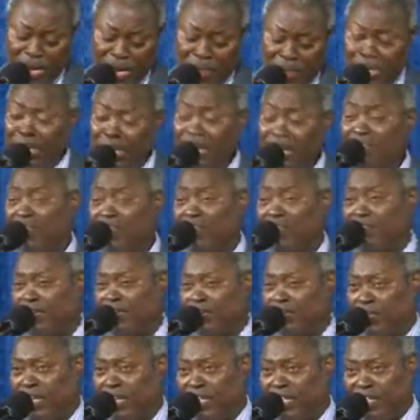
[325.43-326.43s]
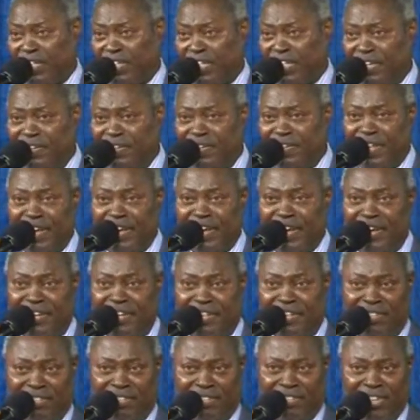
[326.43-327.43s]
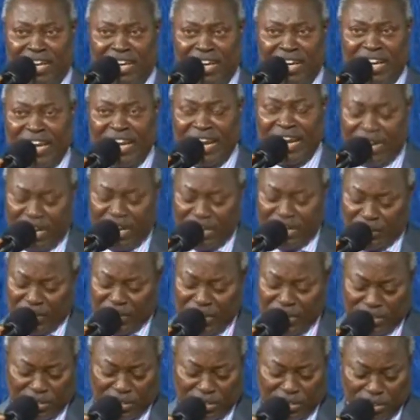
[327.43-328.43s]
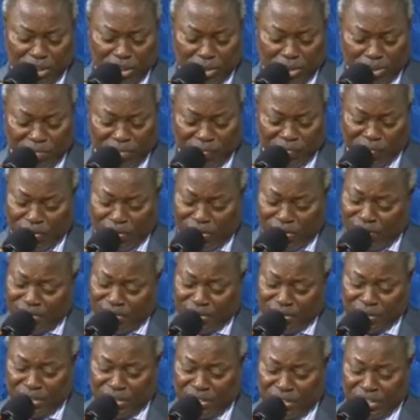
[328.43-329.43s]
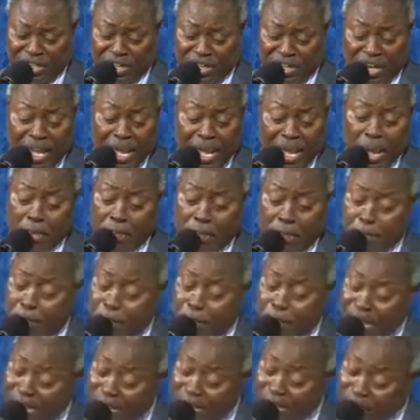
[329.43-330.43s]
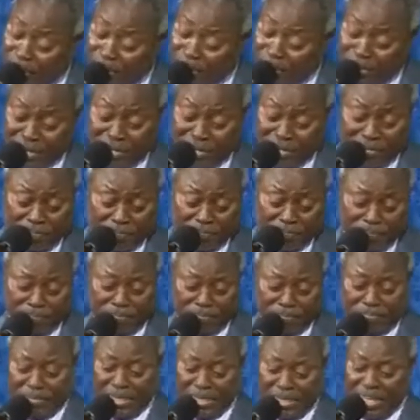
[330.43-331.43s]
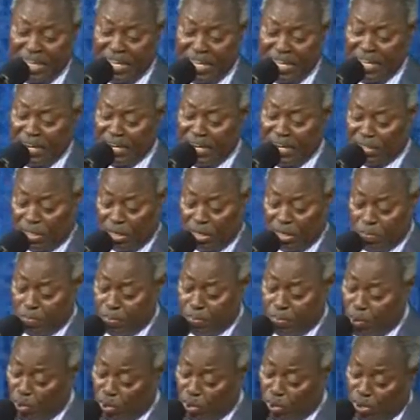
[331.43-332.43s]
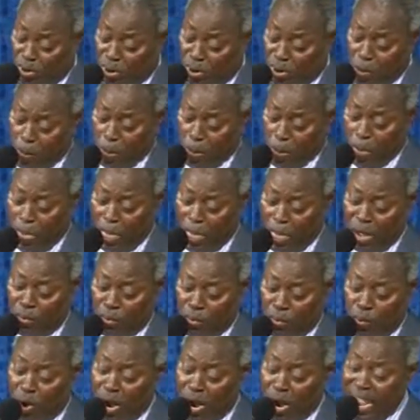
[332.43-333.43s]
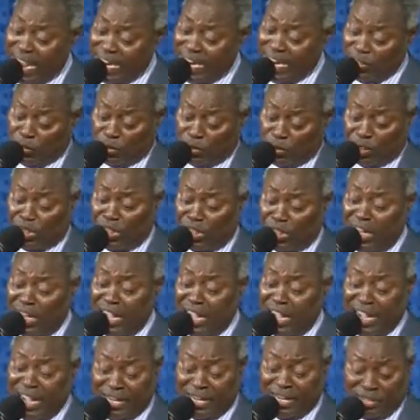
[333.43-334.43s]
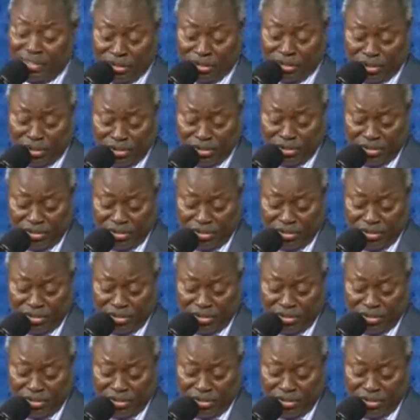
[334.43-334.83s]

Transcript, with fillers: I'm reading from verse 13 there. Ecclesiastes chapter 4, verse 13. Better is a poor and wise child